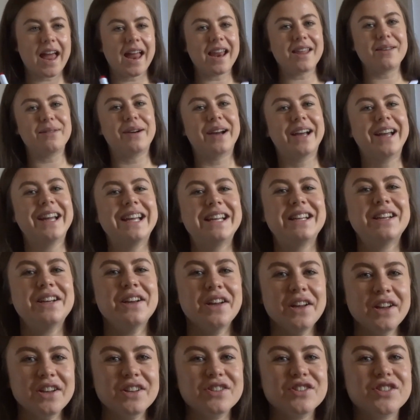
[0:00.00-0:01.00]
Anyway,
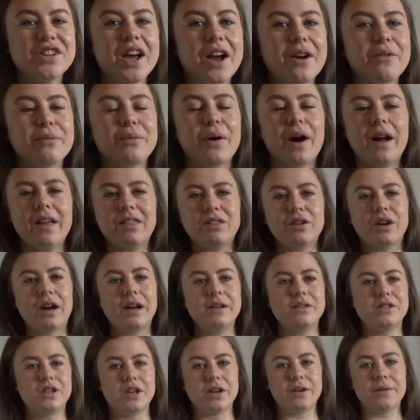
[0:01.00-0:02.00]
so what I thought
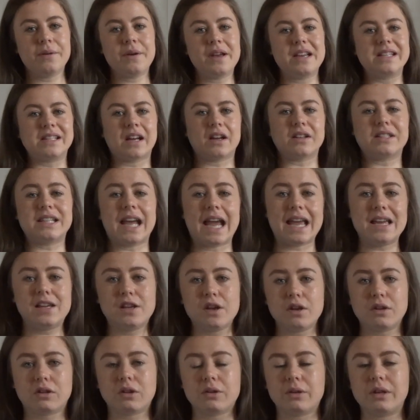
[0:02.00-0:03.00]
I'd do is I'll take
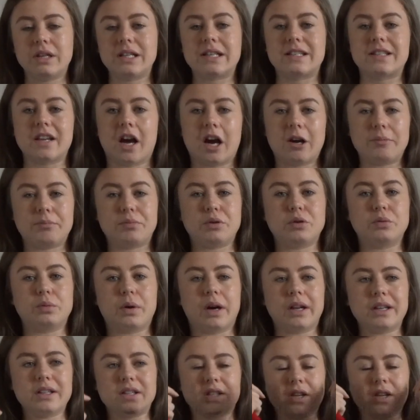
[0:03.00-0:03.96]
you through an example one.